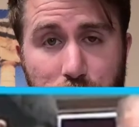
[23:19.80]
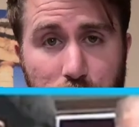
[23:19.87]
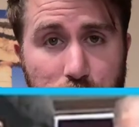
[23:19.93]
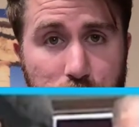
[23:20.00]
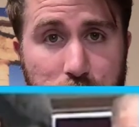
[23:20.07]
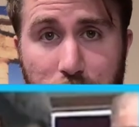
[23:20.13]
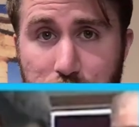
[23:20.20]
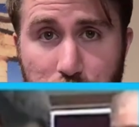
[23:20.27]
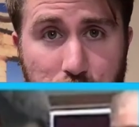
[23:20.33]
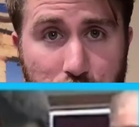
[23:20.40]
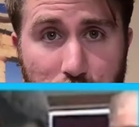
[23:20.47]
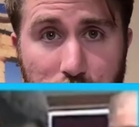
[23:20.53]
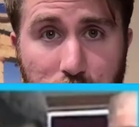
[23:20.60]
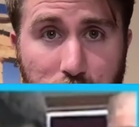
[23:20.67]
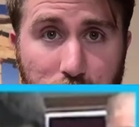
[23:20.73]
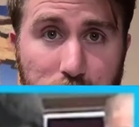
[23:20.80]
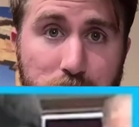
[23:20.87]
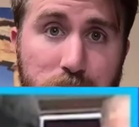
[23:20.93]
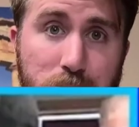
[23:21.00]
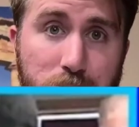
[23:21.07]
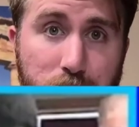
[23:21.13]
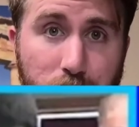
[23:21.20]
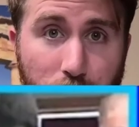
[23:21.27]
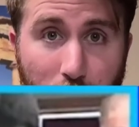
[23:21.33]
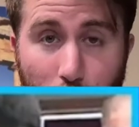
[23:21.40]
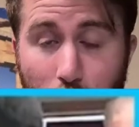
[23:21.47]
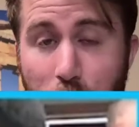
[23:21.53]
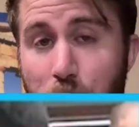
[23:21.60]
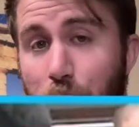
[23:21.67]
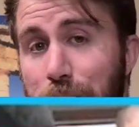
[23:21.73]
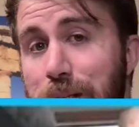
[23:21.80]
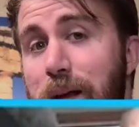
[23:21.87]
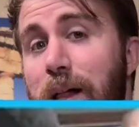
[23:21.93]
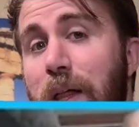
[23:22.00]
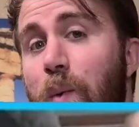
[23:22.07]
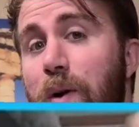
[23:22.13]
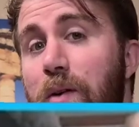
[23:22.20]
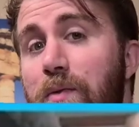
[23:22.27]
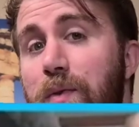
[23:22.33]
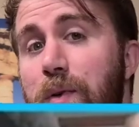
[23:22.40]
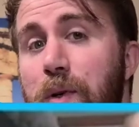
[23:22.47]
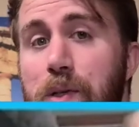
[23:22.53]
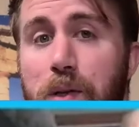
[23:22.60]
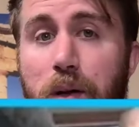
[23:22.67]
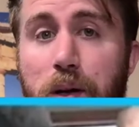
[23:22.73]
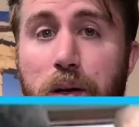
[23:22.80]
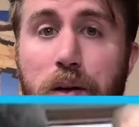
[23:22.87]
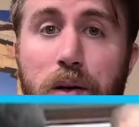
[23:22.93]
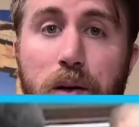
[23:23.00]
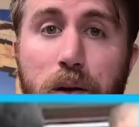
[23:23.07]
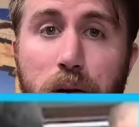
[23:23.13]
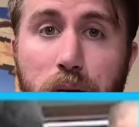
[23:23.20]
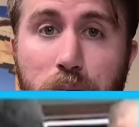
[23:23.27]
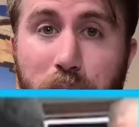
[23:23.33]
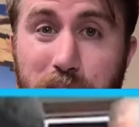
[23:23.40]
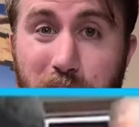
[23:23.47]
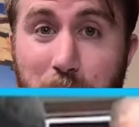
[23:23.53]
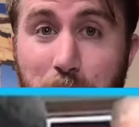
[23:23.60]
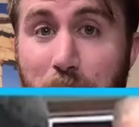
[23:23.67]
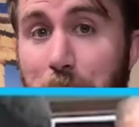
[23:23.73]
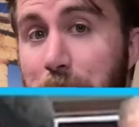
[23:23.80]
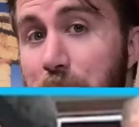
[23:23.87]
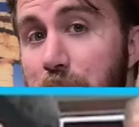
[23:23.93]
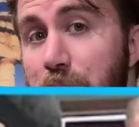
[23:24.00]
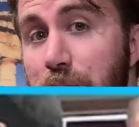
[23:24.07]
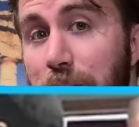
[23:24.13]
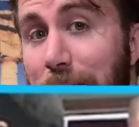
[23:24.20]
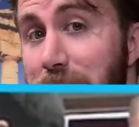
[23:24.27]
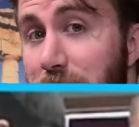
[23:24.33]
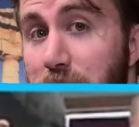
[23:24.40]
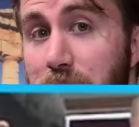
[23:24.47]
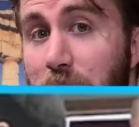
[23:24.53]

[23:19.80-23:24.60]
through taser training because I want to know exactly what it feels like because I might be tasing